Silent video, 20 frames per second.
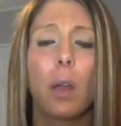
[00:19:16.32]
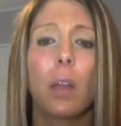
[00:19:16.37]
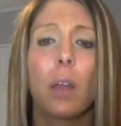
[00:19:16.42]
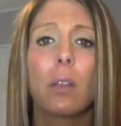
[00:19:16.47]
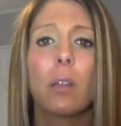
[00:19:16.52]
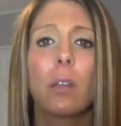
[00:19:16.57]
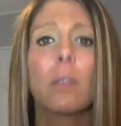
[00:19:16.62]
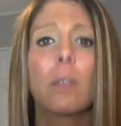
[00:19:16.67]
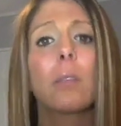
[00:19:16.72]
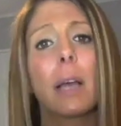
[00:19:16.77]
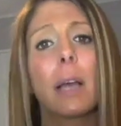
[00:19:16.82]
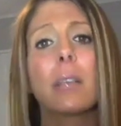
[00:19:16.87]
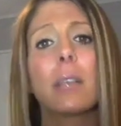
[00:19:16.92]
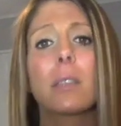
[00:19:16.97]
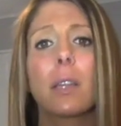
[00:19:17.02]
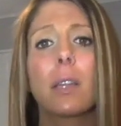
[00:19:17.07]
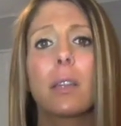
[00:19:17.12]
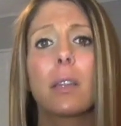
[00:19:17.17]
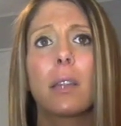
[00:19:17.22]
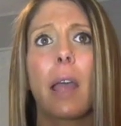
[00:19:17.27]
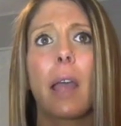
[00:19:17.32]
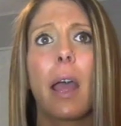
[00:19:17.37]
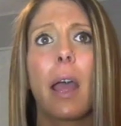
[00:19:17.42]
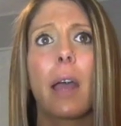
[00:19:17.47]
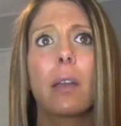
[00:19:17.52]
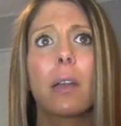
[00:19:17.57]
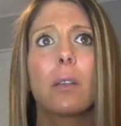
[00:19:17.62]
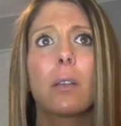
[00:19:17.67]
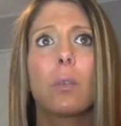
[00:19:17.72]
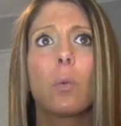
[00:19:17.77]
the lesson that
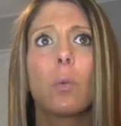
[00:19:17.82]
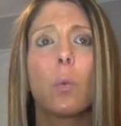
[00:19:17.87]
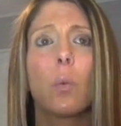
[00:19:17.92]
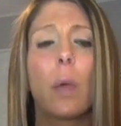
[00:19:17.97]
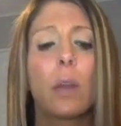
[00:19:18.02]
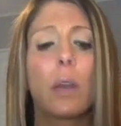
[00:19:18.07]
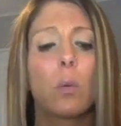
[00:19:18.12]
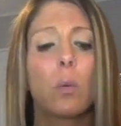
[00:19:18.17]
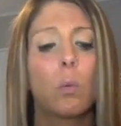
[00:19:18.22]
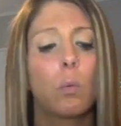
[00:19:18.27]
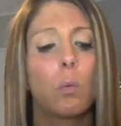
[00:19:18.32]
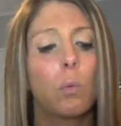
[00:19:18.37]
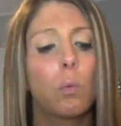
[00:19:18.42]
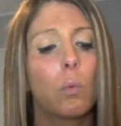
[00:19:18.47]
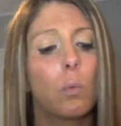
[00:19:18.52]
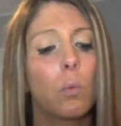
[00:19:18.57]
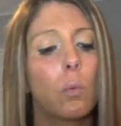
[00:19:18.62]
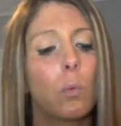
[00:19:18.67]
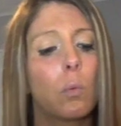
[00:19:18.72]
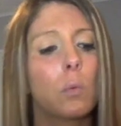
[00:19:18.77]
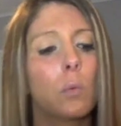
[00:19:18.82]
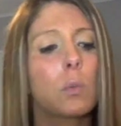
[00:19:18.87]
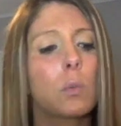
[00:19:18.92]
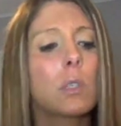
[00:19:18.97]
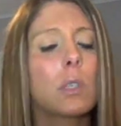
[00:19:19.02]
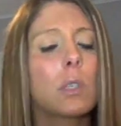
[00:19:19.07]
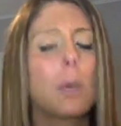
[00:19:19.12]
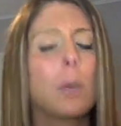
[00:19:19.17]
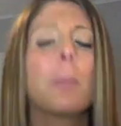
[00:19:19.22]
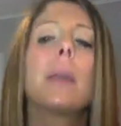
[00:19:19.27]
when
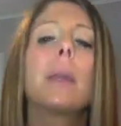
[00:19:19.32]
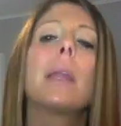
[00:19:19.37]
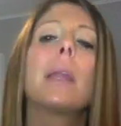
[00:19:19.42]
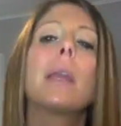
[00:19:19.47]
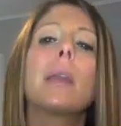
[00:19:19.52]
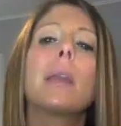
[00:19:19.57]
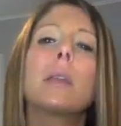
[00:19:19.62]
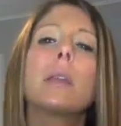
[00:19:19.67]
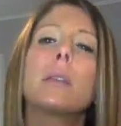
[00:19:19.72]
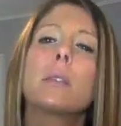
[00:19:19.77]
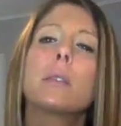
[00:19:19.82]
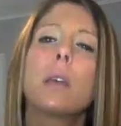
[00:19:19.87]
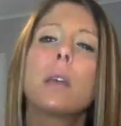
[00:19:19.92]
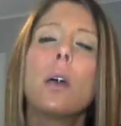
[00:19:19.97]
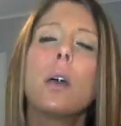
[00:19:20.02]
somebody is